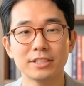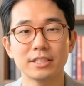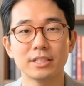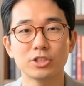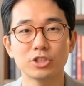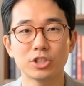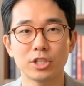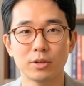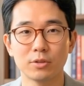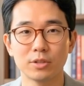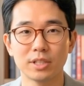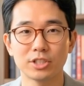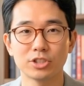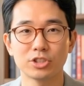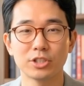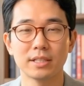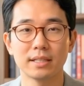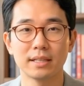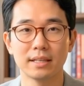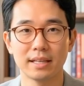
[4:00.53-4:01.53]
in a
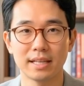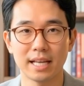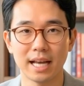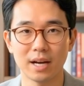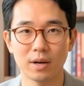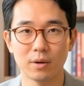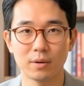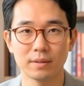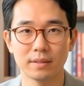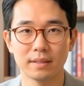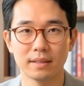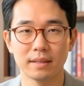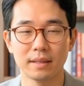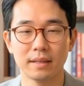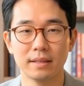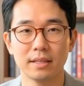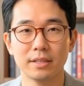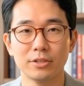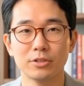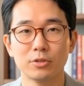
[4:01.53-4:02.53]
generation. Now,
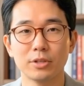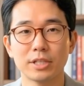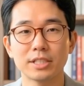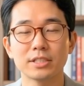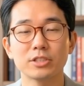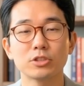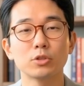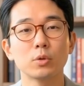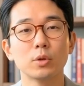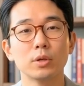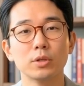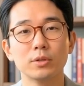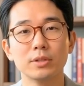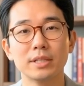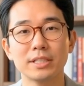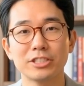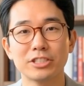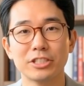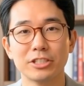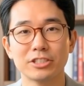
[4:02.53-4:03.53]
the 3 historical
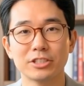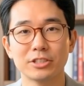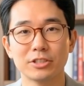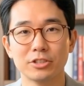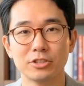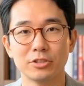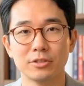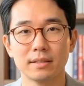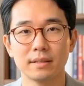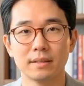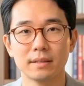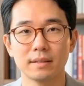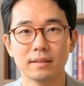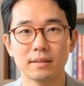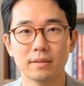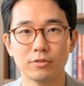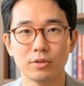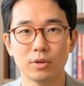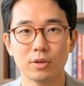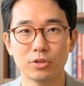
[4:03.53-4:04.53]
instances.
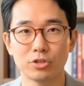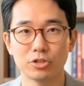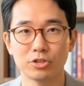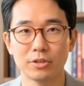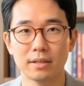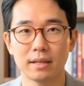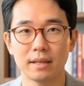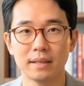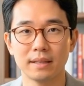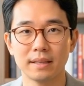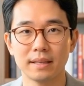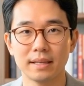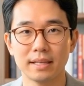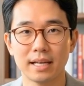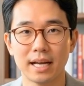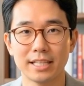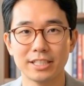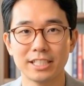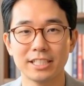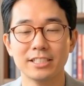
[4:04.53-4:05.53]
First,
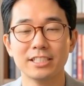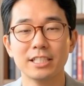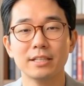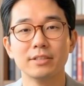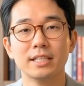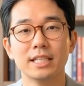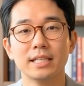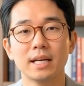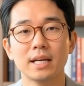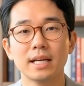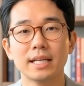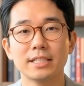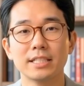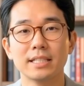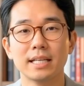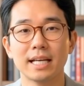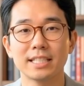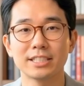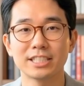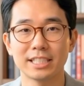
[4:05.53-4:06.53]
1979 to
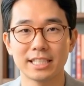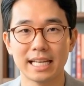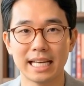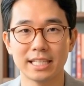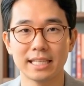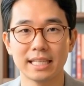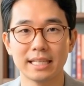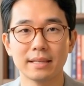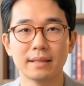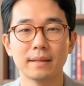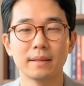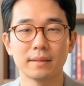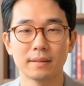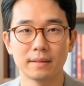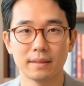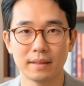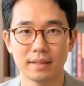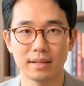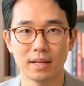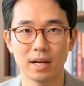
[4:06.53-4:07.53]
1980,
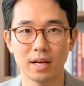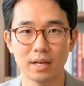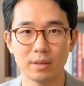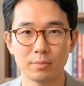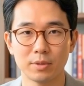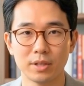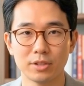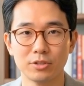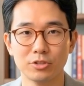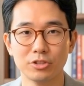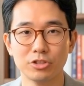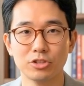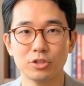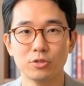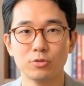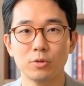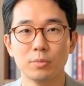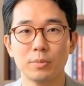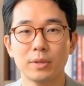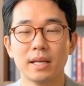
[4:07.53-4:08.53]
the Hunt brothers
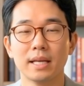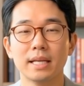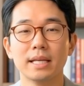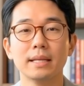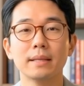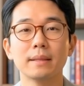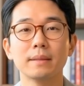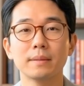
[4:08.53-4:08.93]
silver play.